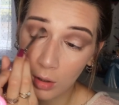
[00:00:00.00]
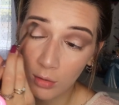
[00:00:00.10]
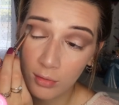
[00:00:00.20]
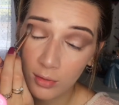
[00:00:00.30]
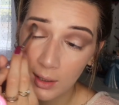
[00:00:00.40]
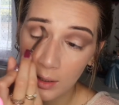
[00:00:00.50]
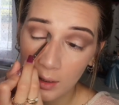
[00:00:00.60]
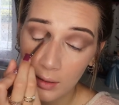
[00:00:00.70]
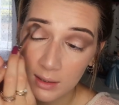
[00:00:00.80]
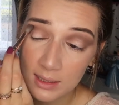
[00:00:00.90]
of
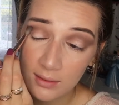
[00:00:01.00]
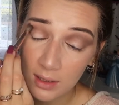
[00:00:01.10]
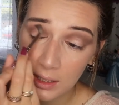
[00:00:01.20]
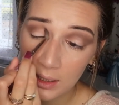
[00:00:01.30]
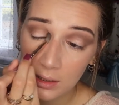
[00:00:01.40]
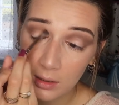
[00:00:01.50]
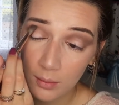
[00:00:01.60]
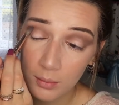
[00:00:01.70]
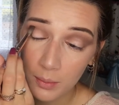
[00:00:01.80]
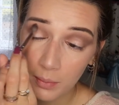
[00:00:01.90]
the Seven
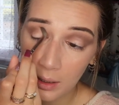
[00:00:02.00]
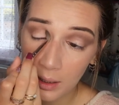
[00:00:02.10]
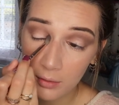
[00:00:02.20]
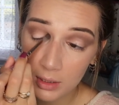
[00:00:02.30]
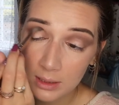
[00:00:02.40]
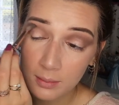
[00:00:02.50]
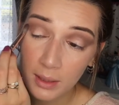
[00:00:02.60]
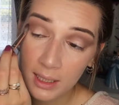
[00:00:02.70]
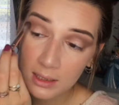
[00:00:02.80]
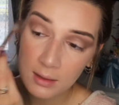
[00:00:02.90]
Kingdoms, but I
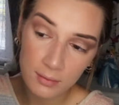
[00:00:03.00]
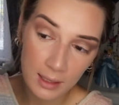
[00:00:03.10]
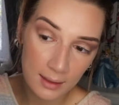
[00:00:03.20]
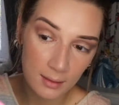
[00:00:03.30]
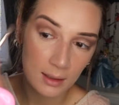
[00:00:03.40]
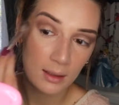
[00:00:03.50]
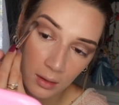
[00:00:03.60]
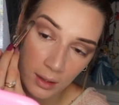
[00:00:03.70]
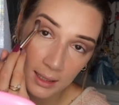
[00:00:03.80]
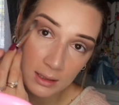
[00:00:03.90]
respect the fact that
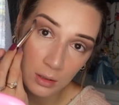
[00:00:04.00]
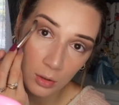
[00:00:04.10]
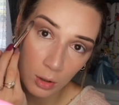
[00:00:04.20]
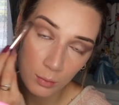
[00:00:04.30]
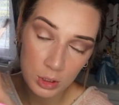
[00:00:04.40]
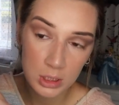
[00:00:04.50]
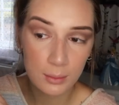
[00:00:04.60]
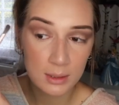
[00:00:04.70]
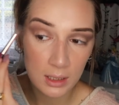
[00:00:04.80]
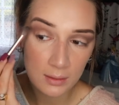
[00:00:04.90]
that's not what she
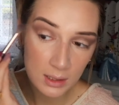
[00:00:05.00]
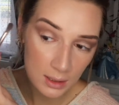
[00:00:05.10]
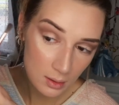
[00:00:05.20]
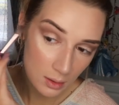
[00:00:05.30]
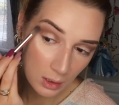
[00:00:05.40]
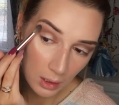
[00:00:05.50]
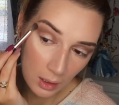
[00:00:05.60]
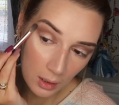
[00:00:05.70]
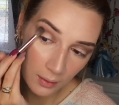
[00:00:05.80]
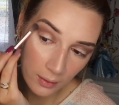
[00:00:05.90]
was after.
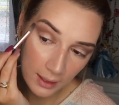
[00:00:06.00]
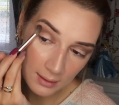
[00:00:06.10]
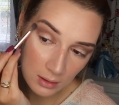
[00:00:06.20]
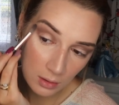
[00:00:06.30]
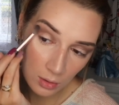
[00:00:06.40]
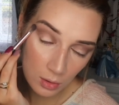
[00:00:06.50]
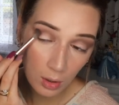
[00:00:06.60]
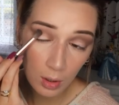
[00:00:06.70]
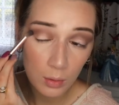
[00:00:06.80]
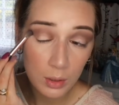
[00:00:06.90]
That's
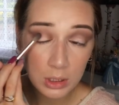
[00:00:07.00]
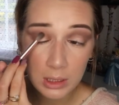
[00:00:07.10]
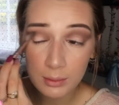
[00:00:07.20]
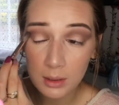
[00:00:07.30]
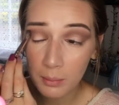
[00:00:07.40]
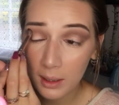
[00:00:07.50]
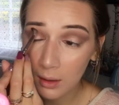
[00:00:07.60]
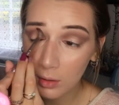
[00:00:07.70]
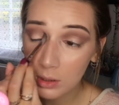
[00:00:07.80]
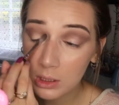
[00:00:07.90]
not what she was
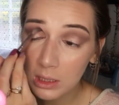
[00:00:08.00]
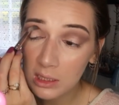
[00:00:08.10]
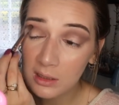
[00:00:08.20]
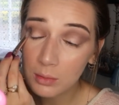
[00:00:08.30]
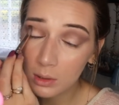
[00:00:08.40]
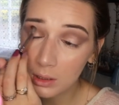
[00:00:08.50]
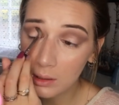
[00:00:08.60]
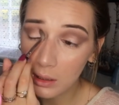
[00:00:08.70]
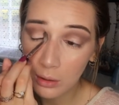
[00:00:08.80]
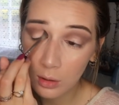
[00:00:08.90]
about. She just wanted
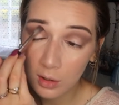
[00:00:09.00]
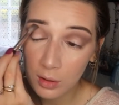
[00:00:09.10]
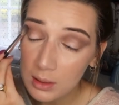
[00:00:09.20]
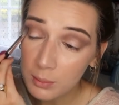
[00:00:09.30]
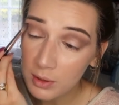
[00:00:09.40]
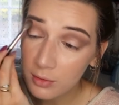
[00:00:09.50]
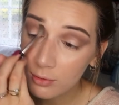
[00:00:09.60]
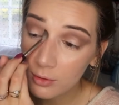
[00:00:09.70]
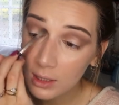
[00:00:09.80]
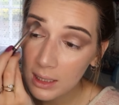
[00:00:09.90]
the North to be
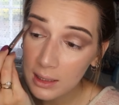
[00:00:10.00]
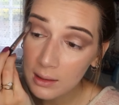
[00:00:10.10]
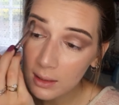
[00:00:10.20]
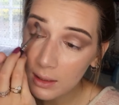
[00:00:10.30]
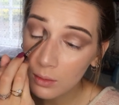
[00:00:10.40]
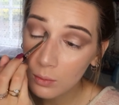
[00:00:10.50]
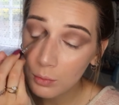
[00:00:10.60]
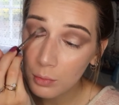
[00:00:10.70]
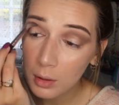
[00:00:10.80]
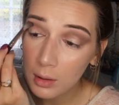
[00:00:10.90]
free like it
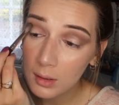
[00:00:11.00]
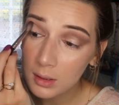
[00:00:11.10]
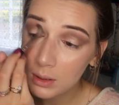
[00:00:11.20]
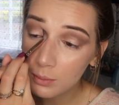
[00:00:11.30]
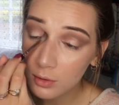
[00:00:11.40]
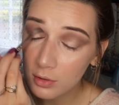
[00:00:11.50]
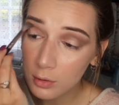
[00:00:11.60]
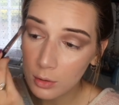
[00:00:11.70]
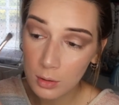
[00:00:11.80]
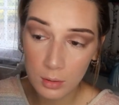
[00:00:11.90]
was
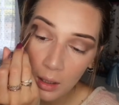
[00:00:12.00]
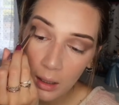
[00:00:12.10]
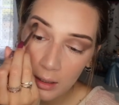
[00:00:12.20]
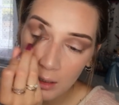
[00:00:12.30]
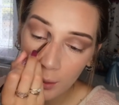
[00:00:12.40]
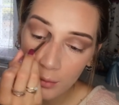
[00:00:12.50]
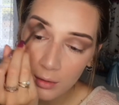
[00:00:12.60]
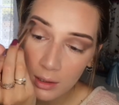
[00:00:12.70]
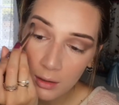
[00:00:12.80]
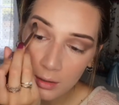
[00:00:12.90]
before. I don't know, I
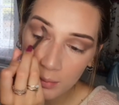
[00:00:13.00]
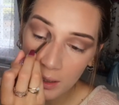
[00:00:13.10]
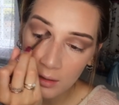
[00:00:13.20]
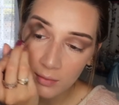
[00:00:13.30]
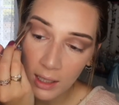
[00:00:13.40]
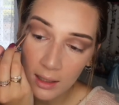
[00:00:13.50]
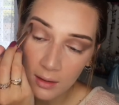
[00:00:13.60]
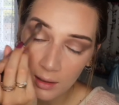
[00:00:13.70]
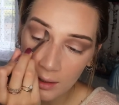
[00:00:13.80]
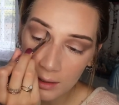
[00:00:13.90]
really respect the fact
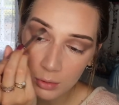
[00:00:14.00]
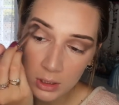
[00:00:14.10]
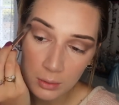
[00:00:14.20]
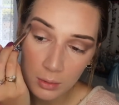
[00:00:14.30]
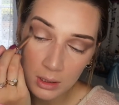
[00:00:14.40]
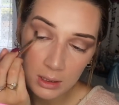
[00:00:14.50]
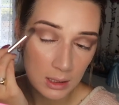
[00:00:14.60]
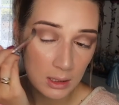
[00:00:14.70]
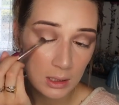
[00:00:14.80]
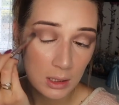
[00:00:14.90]
that that's what she
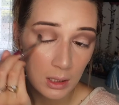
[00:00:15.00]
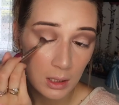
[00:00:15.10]
wanted,